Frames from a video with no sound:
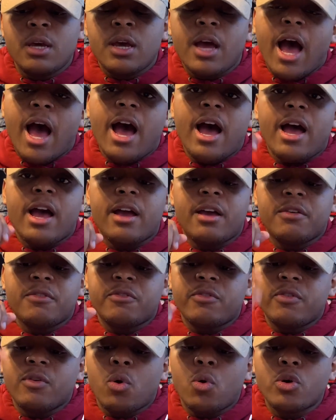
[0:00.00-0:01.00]

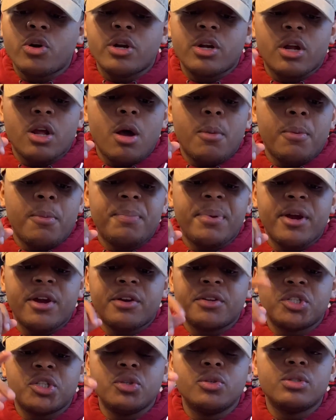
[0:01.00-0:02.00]
I've ordered a couple pair
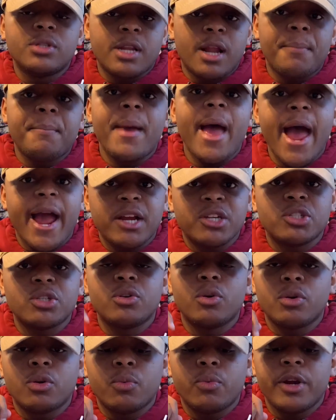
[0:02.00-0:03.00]
of shoes that I'm actually
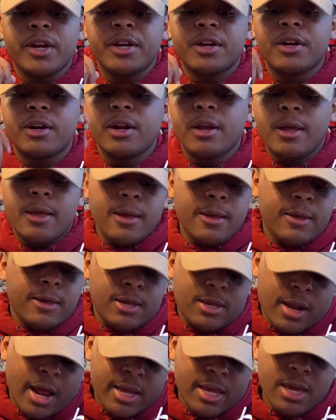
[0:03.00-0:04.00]
going to wear,
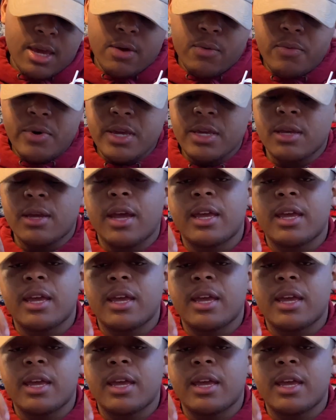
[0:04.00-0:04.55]
and I can't wait.